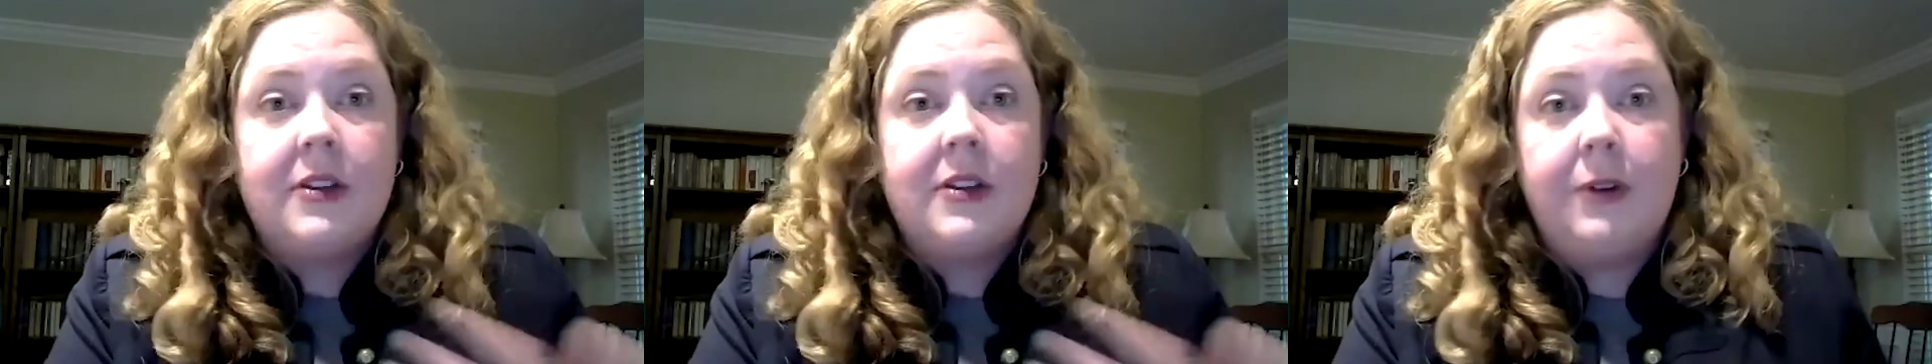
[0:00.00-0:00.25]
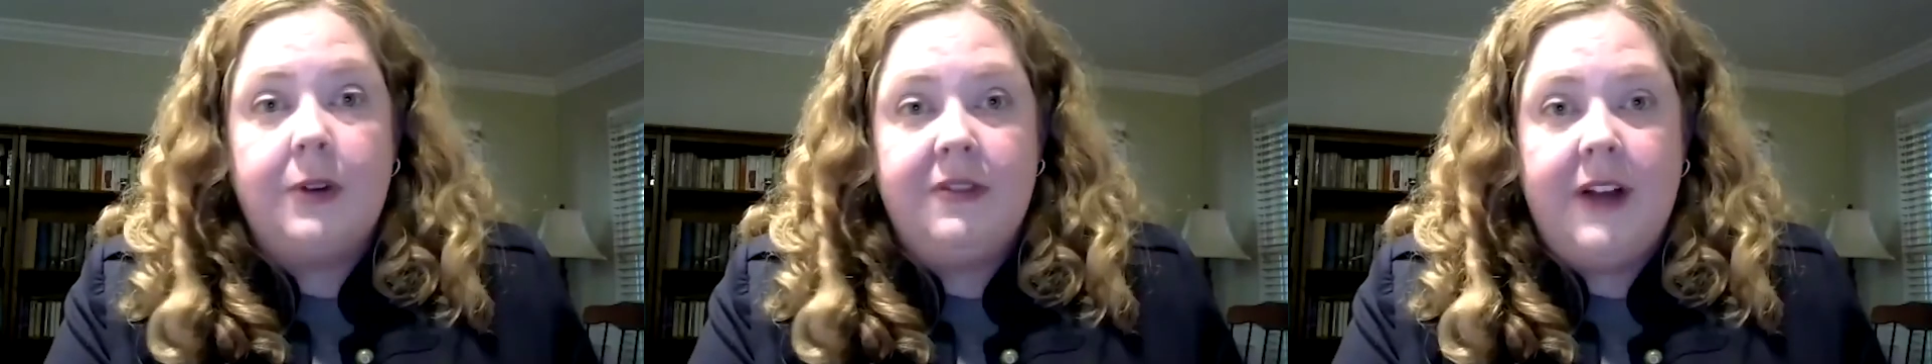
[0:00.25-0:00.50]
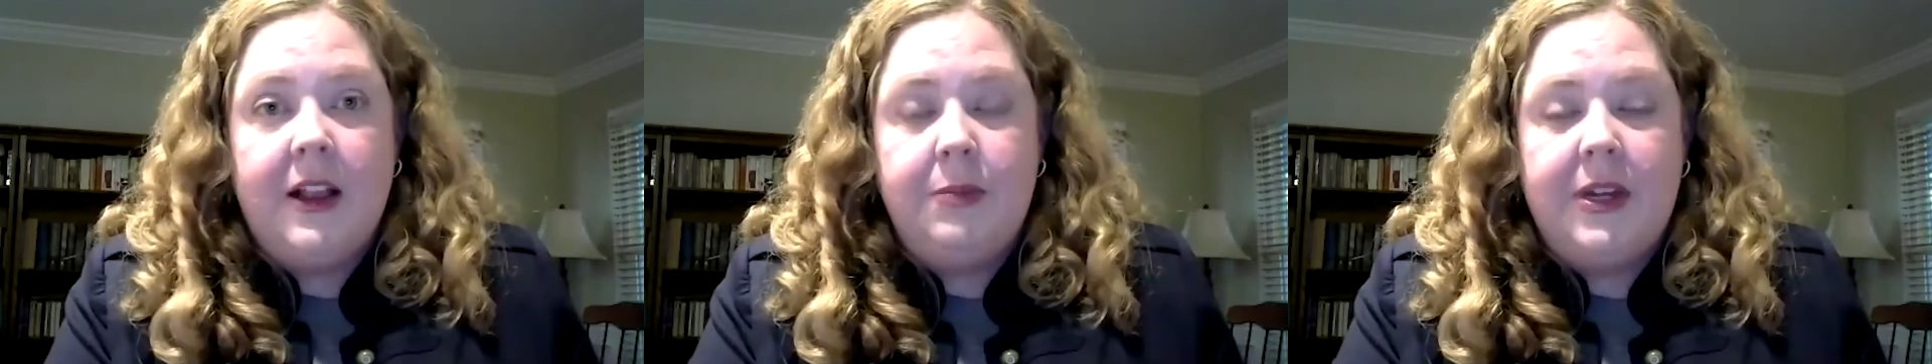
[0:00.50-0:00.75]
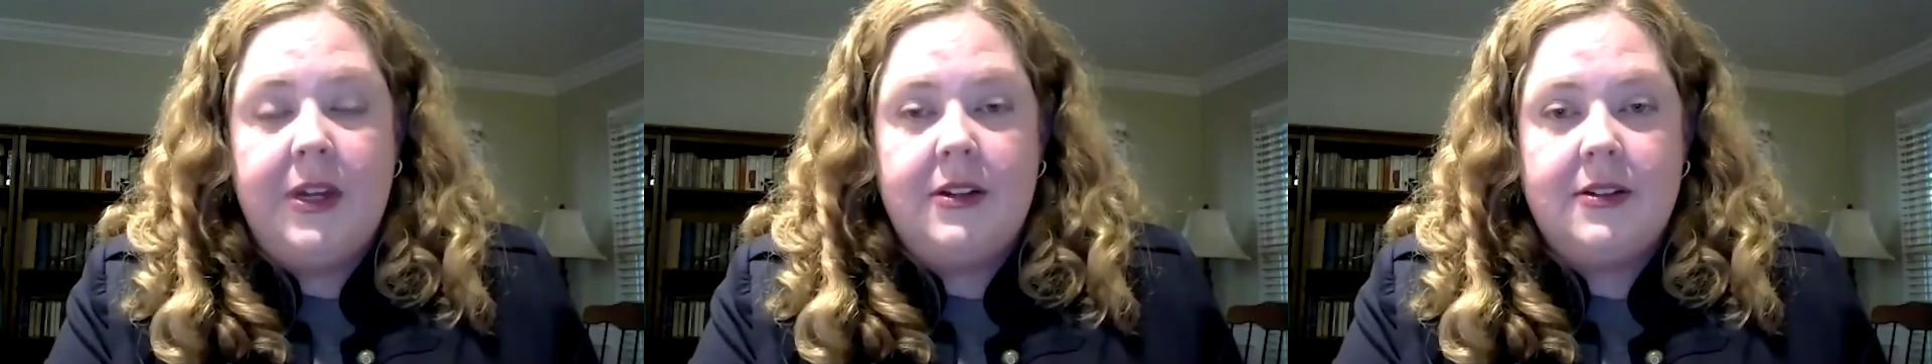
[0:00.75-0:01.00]
software
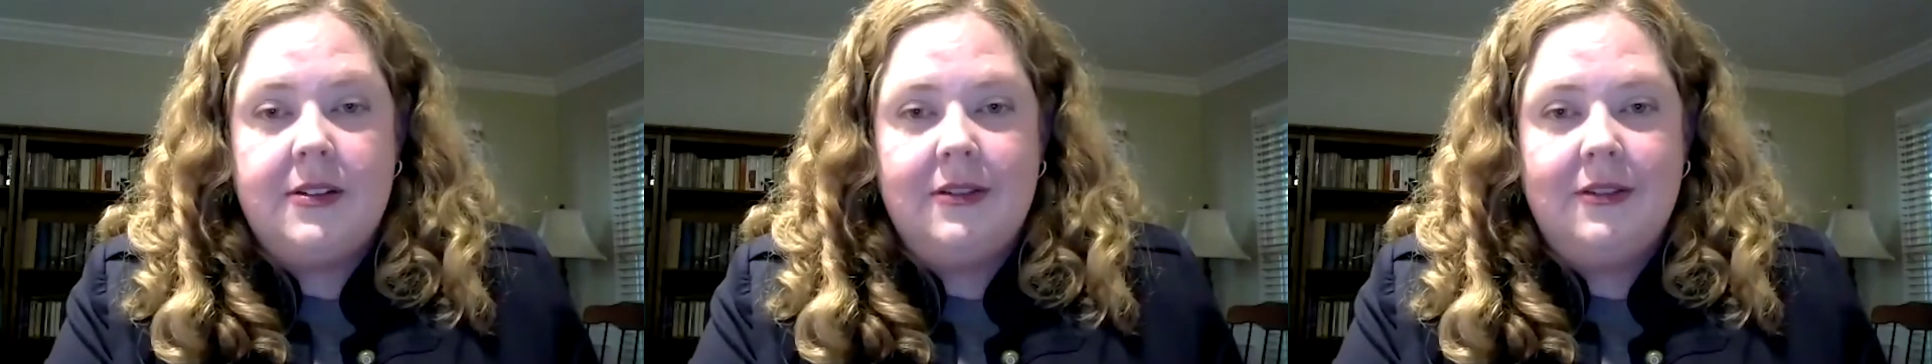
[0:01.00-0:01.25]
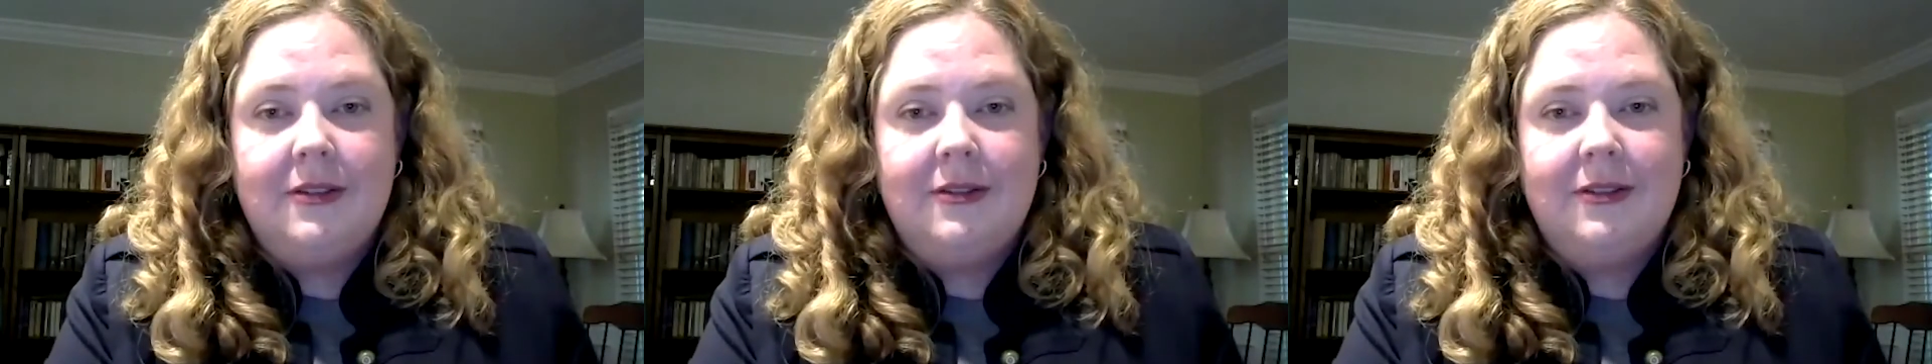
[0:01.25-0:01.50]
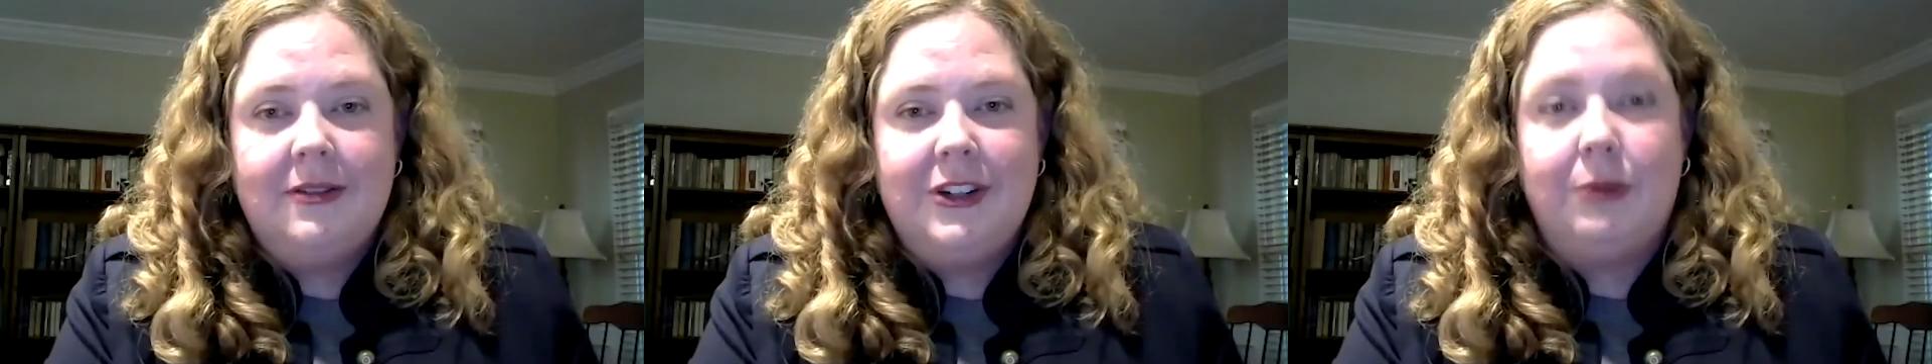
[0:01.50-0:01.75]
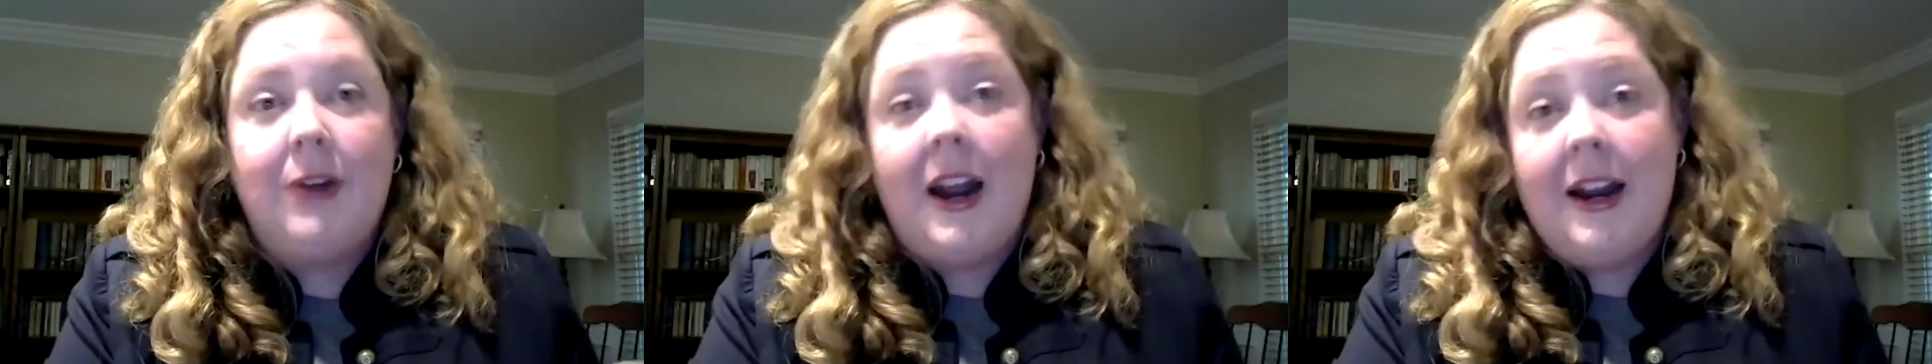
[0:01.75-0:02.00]
development,
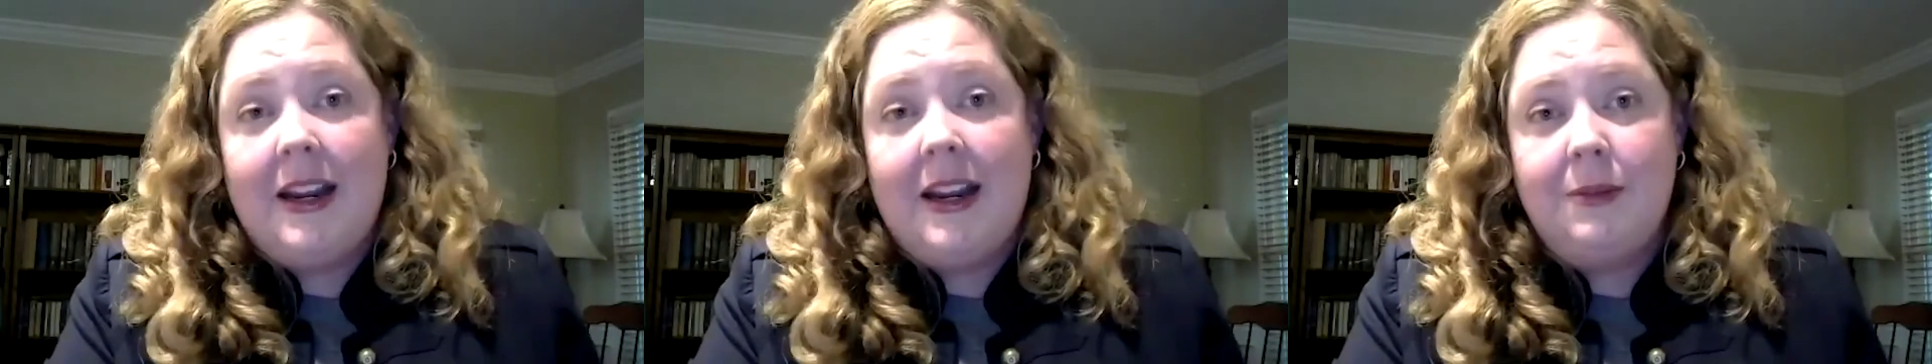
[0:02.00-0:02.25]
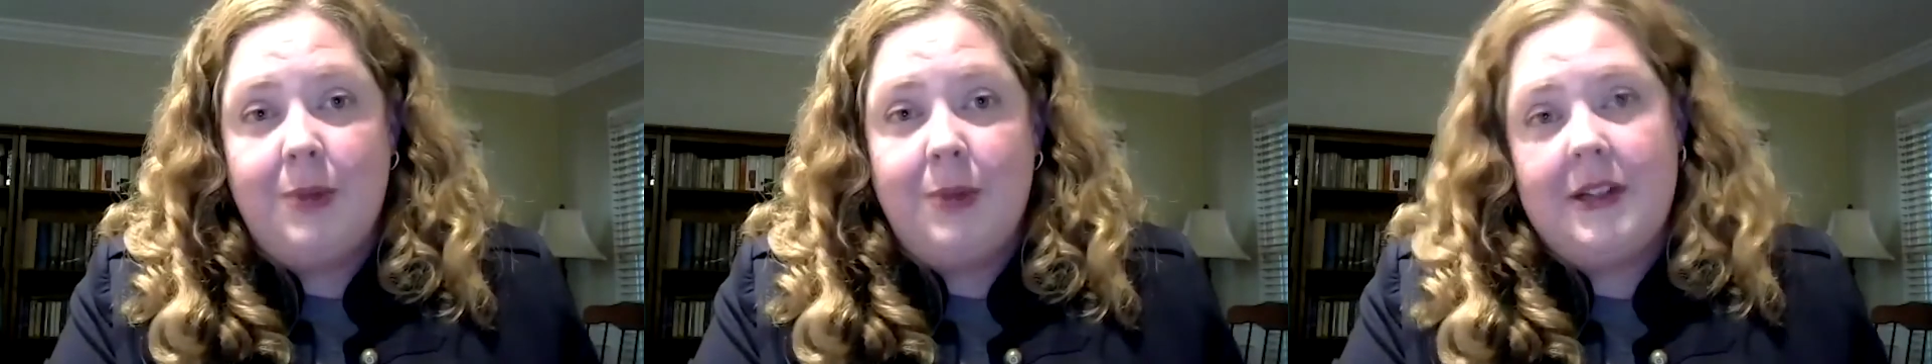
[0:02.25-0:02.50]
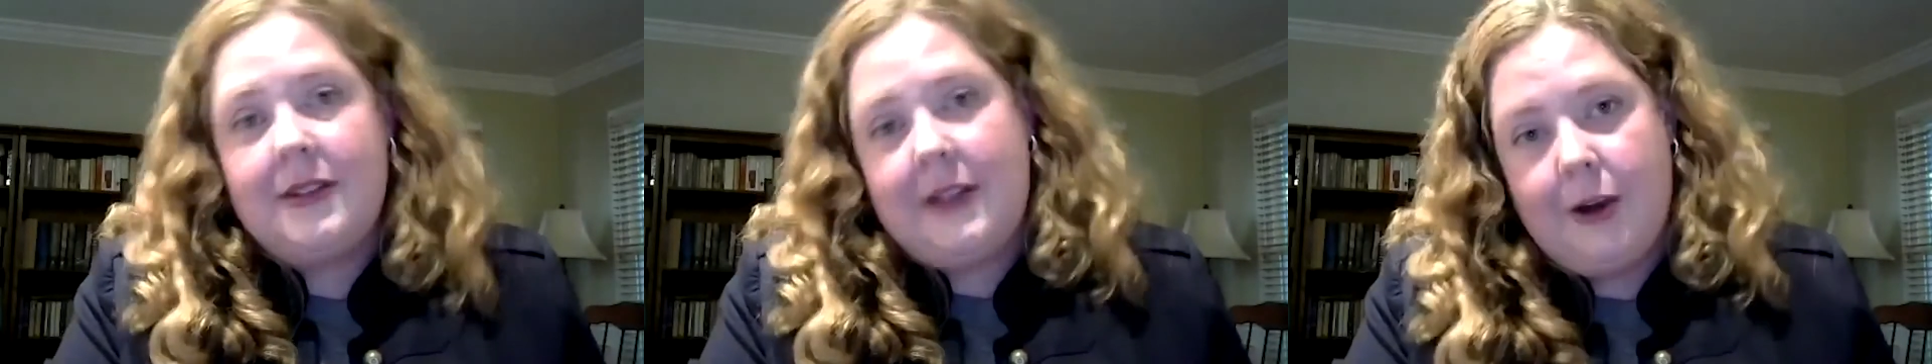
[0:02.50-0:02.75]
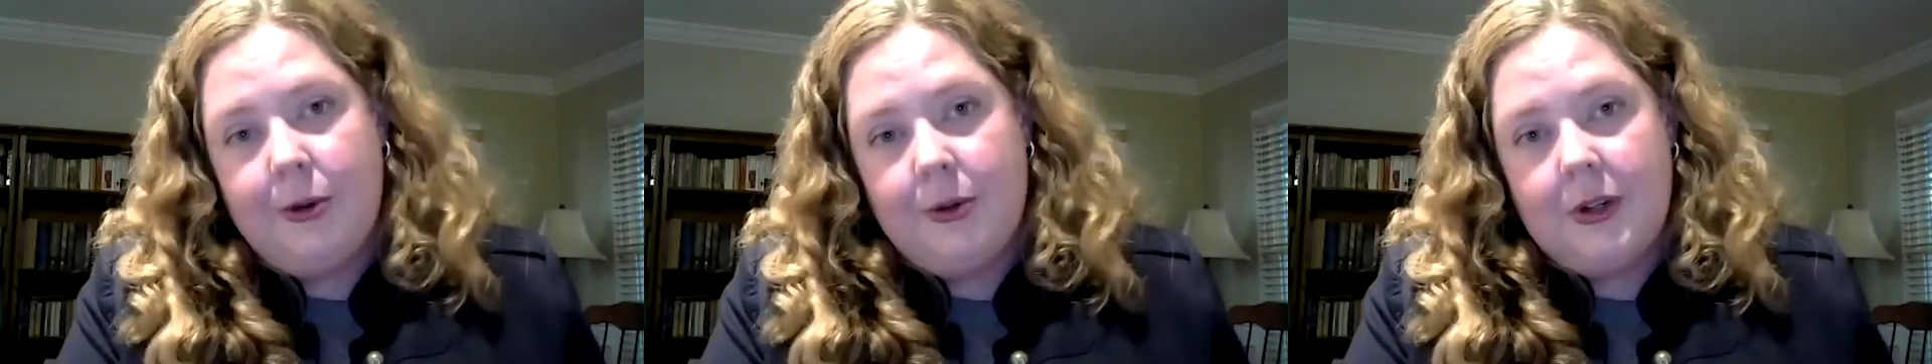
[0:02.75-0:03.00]
you're writing, but it's
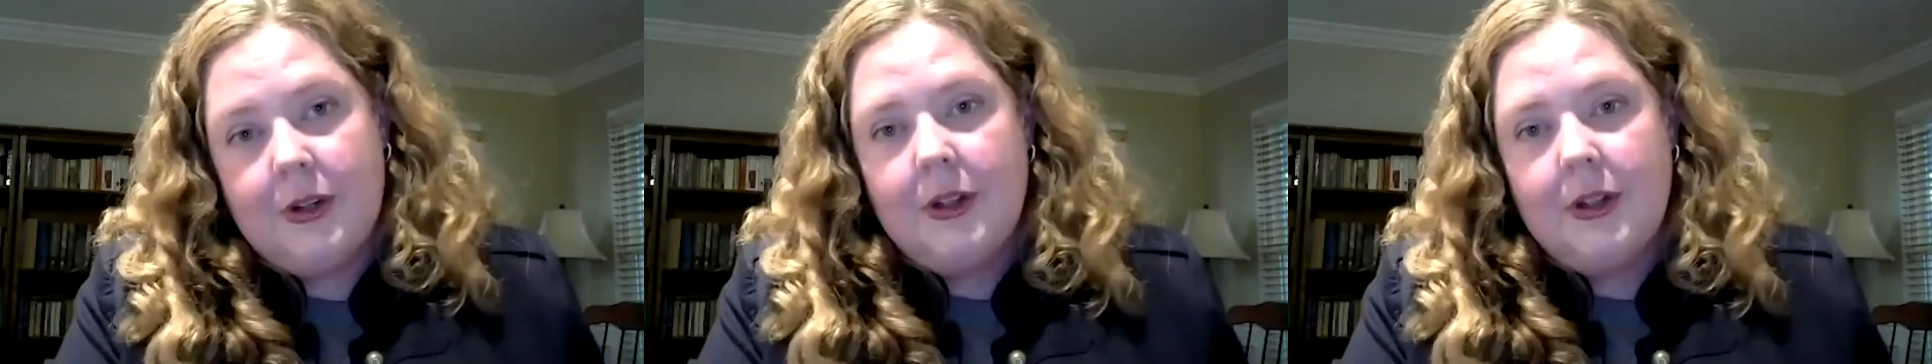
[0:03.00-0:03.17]
code.